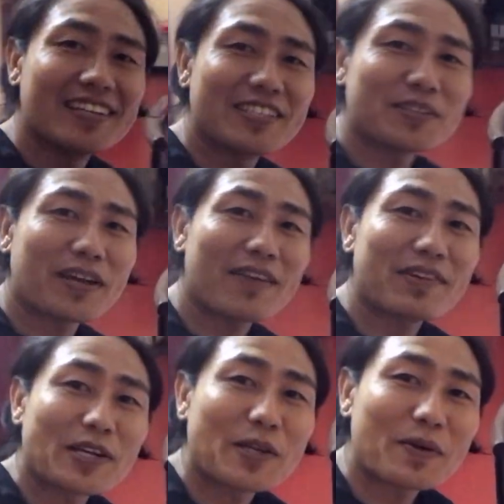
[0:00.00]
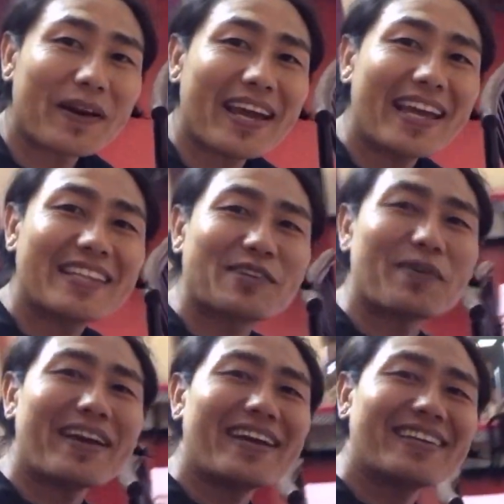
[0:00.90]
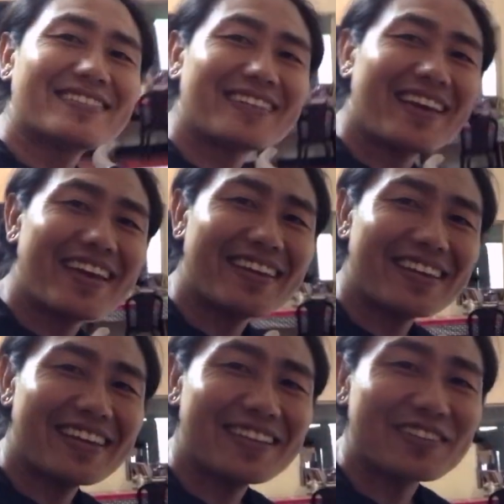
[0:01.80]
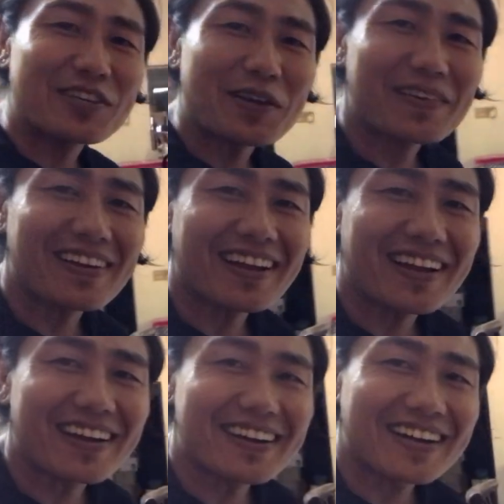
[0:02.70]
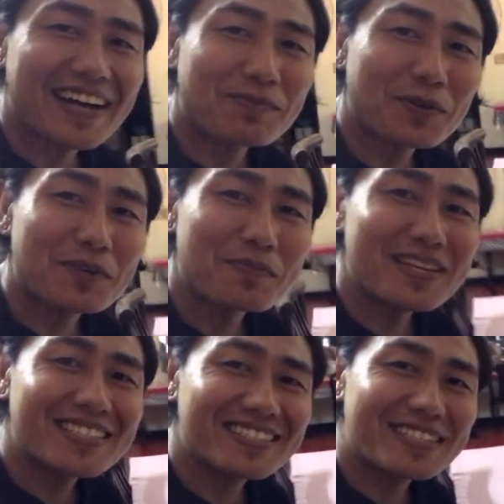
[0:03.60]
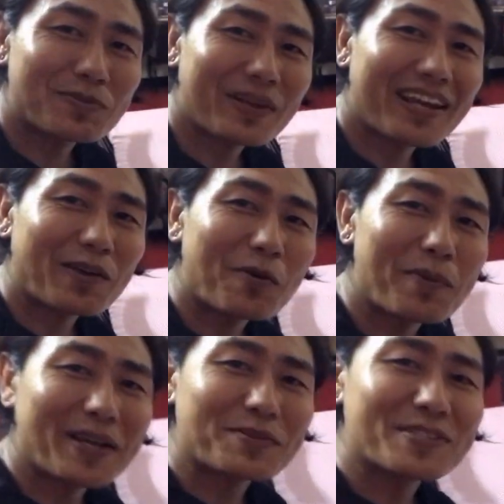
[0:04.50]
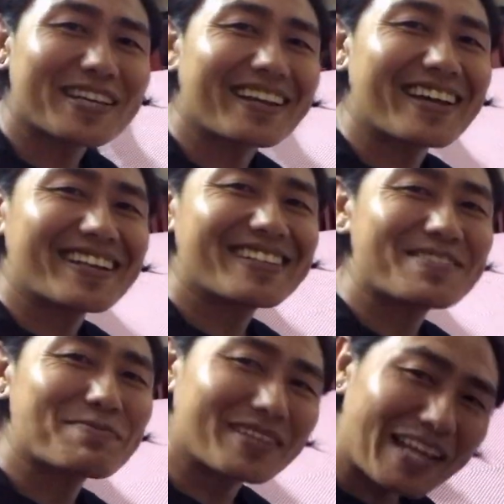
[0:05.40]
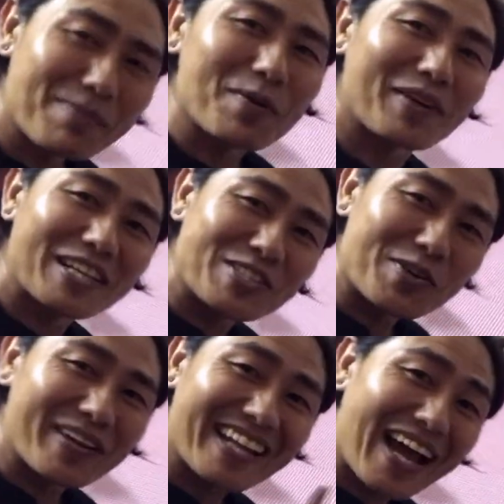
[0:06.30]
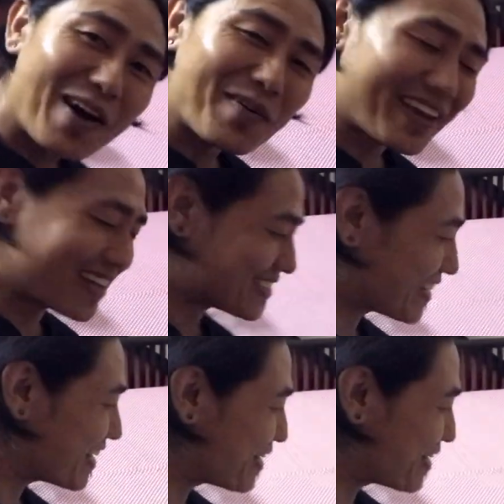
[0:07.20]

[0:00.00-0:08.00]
So having great great day in Kerala. I'm gonna miss this when I go back to Chennai. But I'm gonna enjoy now. Bye.